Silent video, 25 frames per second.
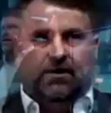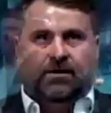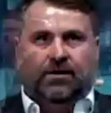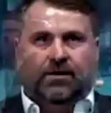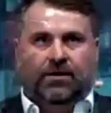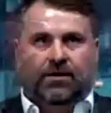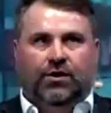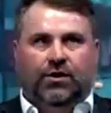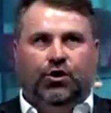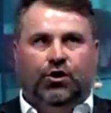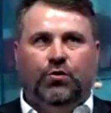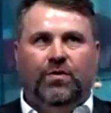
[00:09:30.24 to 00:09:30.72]

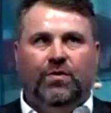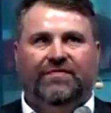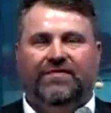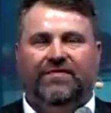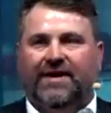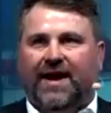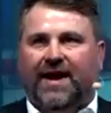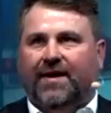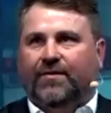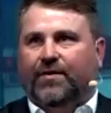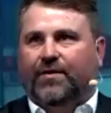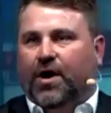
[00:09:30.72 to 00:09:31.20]
you have
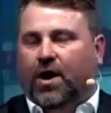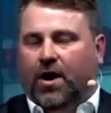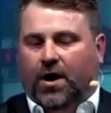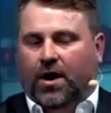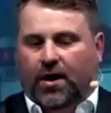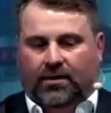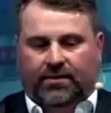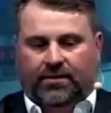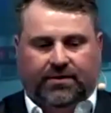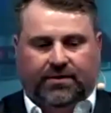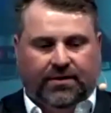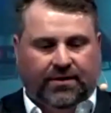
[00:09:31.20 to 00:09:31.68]
now got
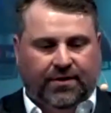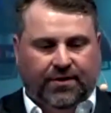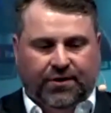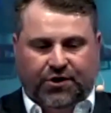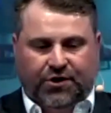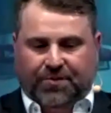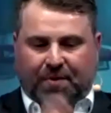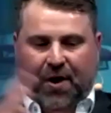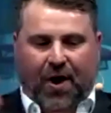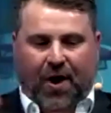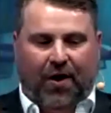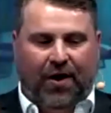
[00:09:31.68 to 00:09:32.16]
some
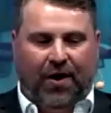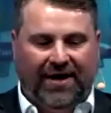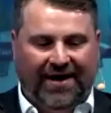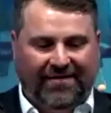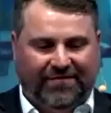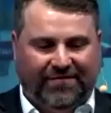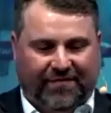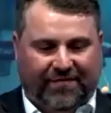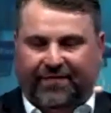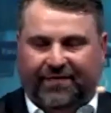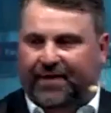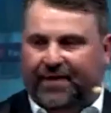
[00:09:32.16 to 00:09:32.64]
high-level
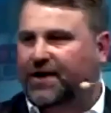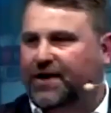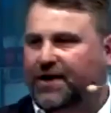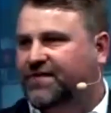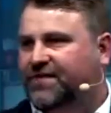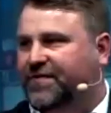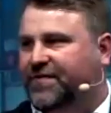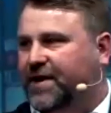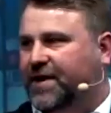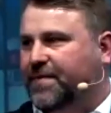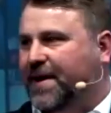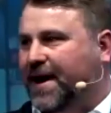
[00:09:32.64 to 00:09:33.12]

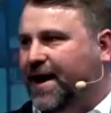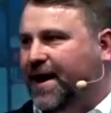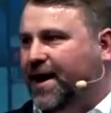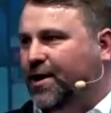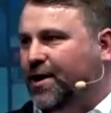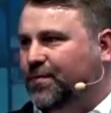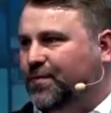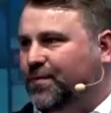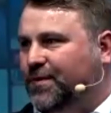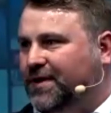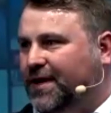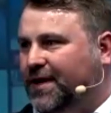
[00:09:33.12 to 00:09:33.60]
philosophy about
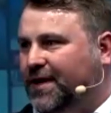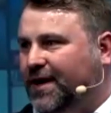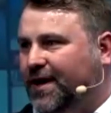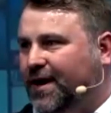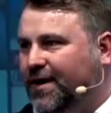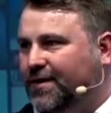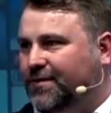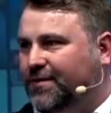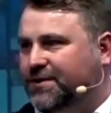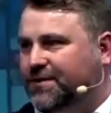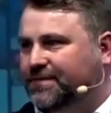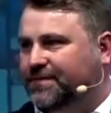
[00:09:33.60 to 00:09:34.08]
open with a
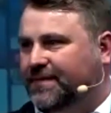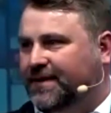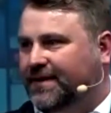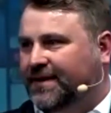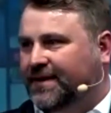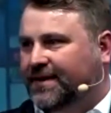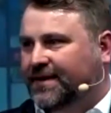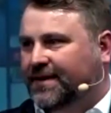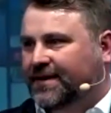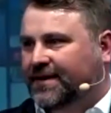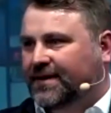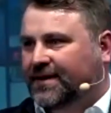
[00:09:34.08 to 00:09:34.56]
close.
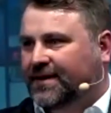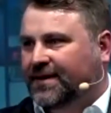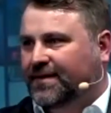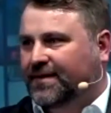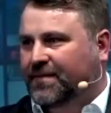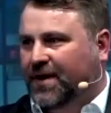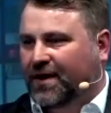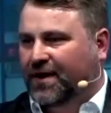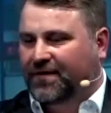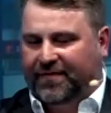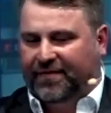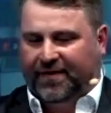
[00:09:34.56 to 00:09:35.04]

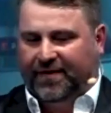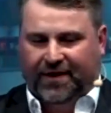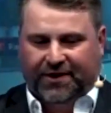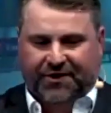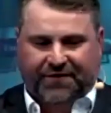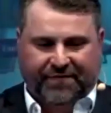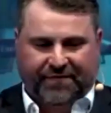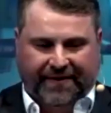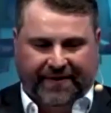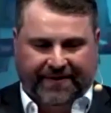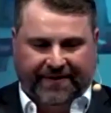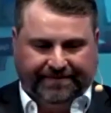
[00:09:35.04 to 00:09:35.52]
My
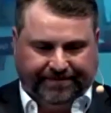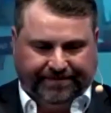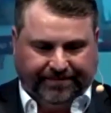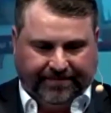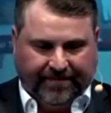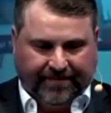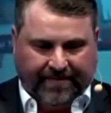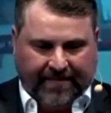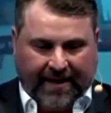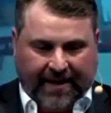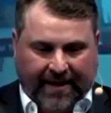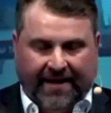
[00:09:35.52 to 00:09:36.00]
philosophy.
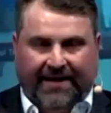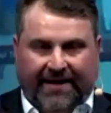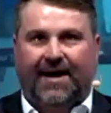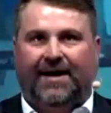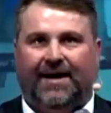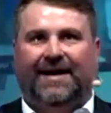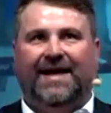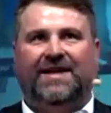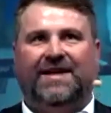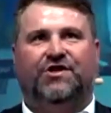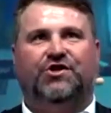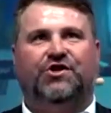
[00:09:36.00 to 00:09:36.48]
Now,
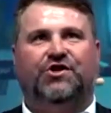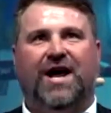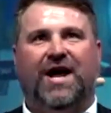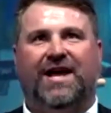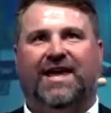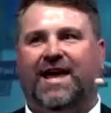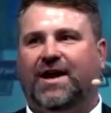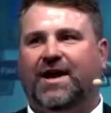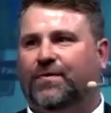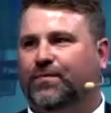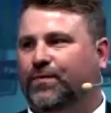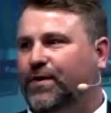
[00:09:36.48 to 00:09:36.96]
let's check
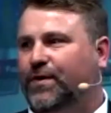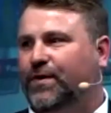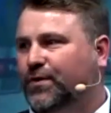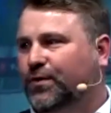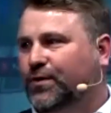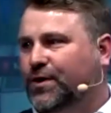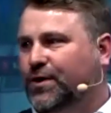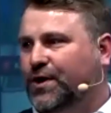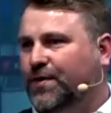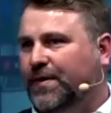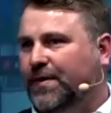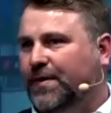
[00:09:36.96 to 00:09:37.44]
in with all
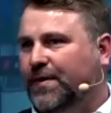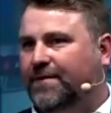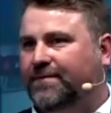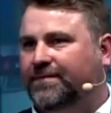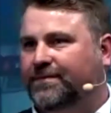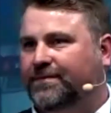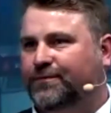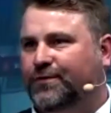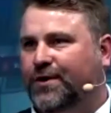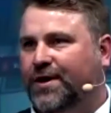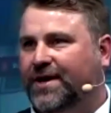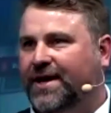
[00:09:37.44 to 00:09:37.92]
you lot,
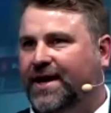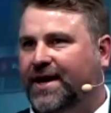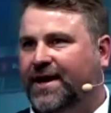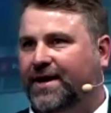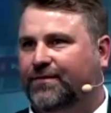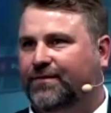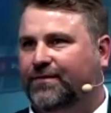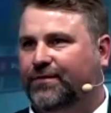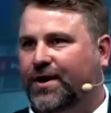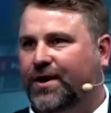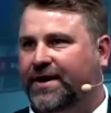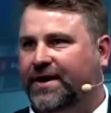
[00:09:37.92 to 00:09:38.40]
right here,
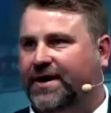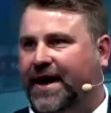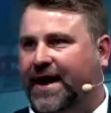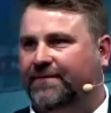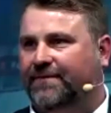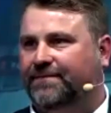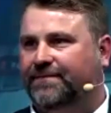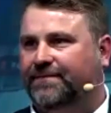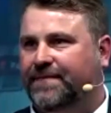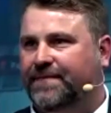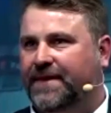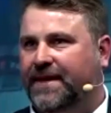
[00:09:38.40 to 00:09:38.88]
right now.
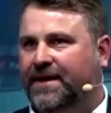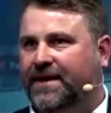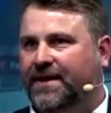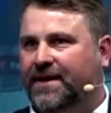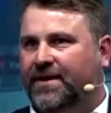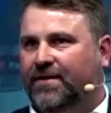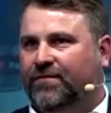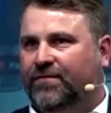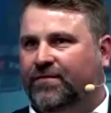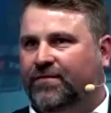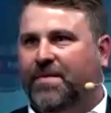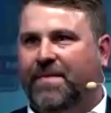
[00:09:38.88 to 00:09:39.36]

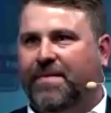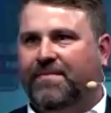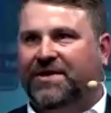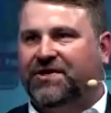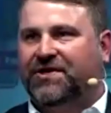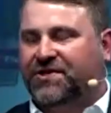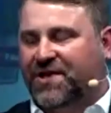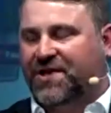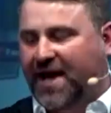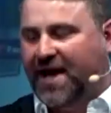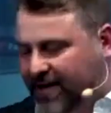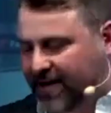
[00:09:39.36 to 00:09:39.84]
Remember,
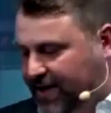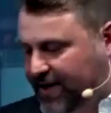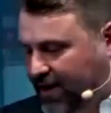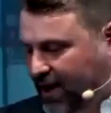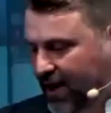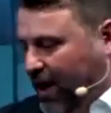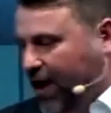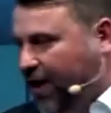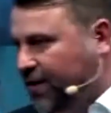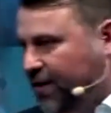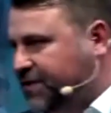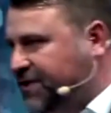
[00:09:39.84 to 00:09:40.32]
selling and
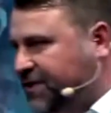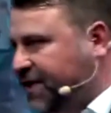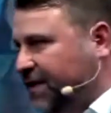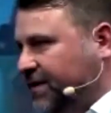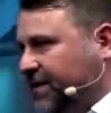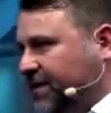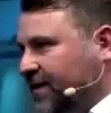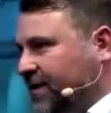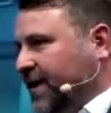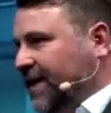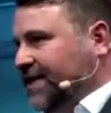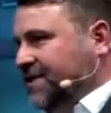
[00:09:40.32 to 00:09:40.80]
closing
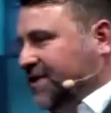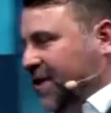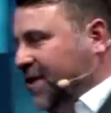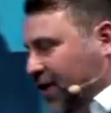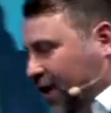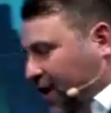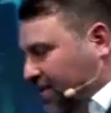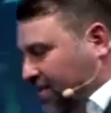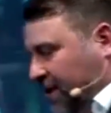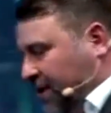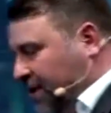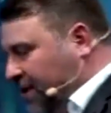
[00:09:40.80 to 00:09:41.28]
is like
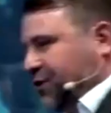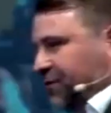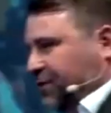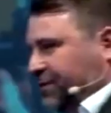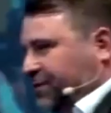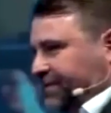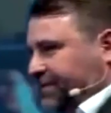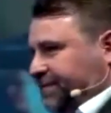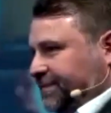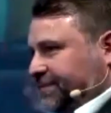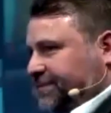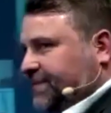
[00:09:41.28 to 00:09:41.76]
a muscle.
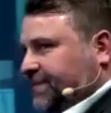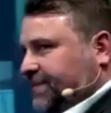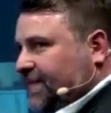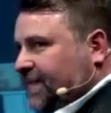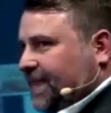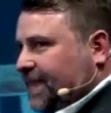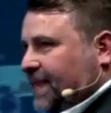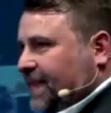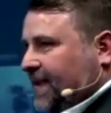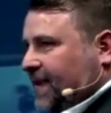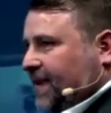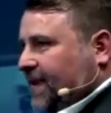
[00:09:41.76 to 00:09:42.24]

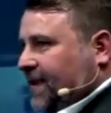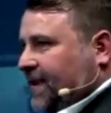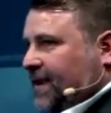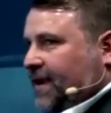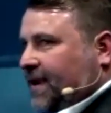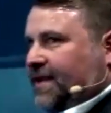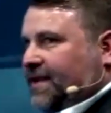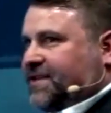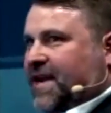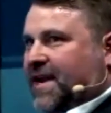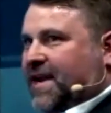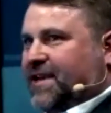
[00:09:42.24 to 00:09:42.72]

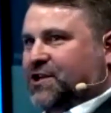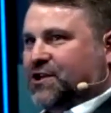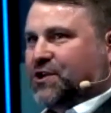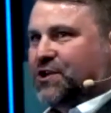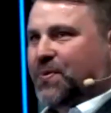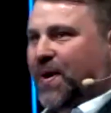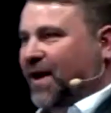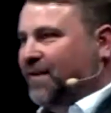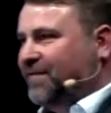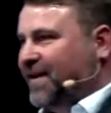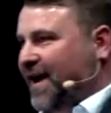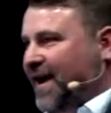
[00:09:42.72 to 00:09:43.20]
It takes
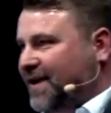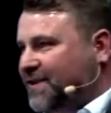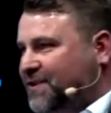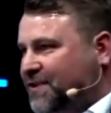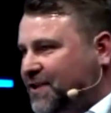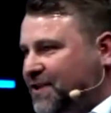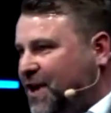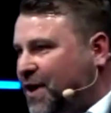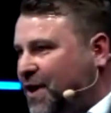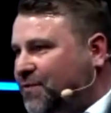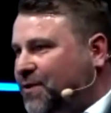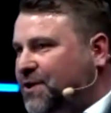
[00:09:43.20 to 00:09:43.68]
12 hours to
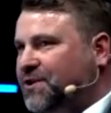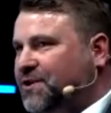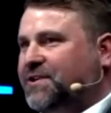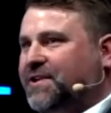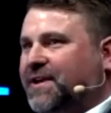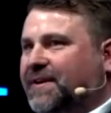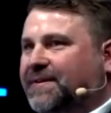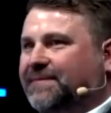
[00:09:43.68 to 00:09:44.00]
go rusty.